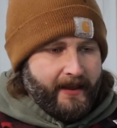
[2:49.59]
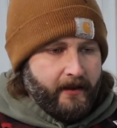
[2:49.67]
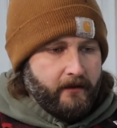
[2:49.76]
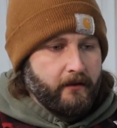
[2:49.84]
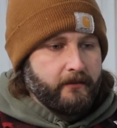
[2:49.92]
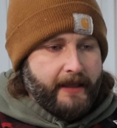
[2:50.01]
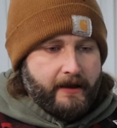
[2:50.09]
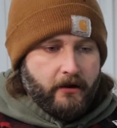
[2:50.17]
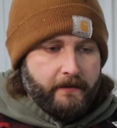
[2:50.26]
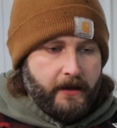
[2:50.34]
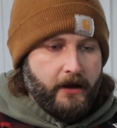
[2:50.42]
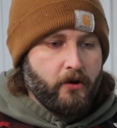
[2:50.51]
and
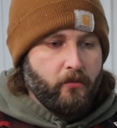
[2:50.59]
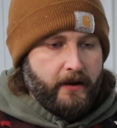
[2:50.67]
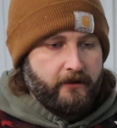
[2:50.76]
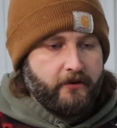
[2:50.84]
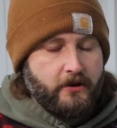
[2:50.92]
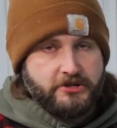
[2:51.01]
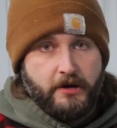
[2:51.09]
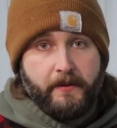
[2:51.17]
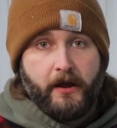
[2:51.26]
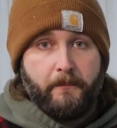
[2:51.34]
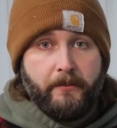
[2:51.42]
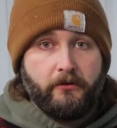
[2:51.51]
later in the year when I start
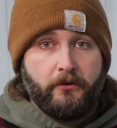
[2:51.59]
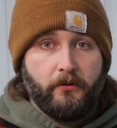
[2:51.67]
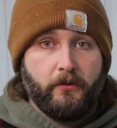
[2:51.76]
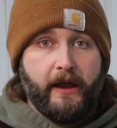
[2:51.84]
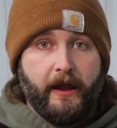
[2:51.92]
jumping up into